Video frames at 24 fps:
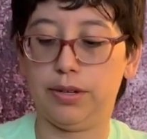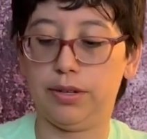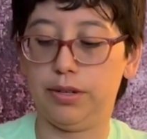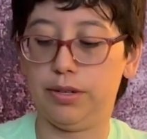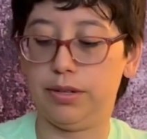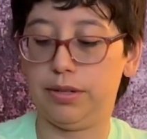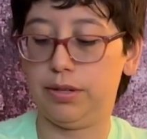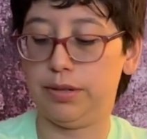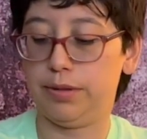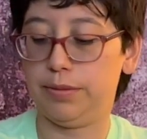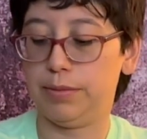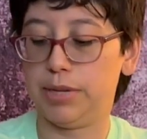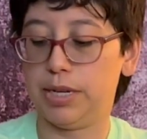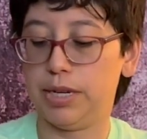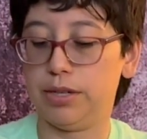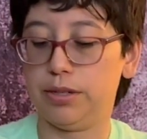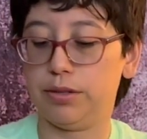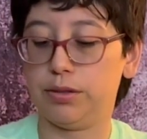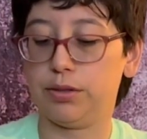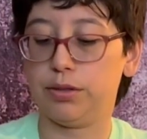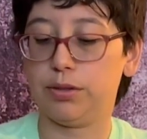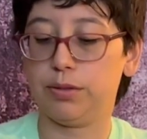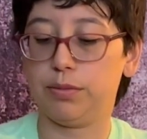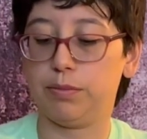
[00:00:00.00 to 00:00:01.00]
I
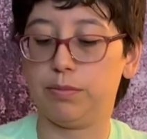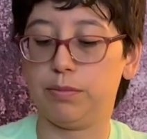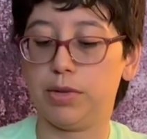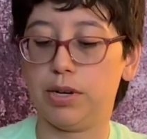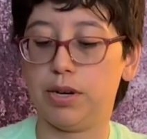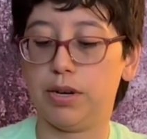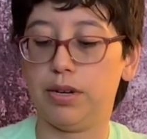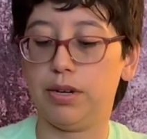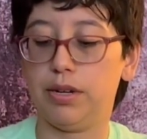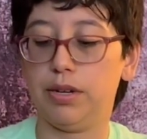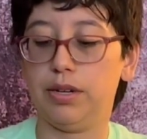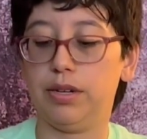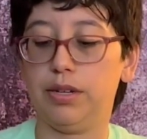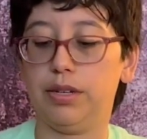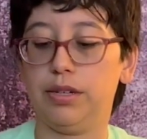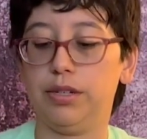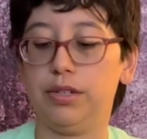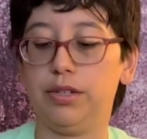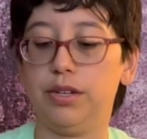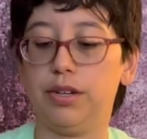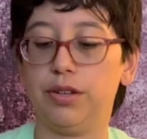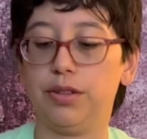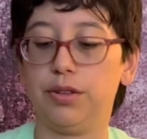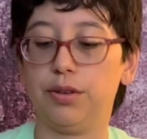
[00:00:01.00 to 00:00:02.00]
also got
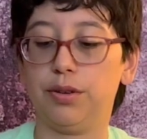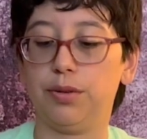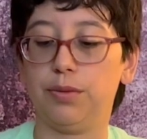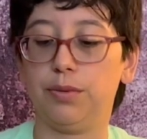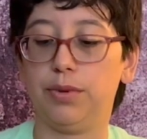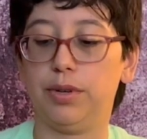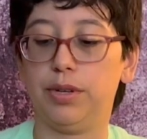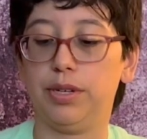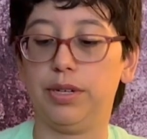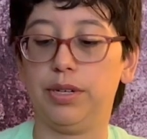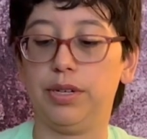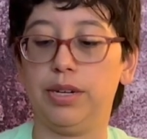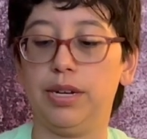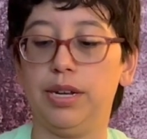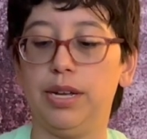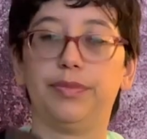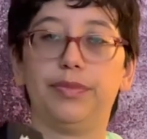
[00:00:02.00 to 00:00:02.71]
another one.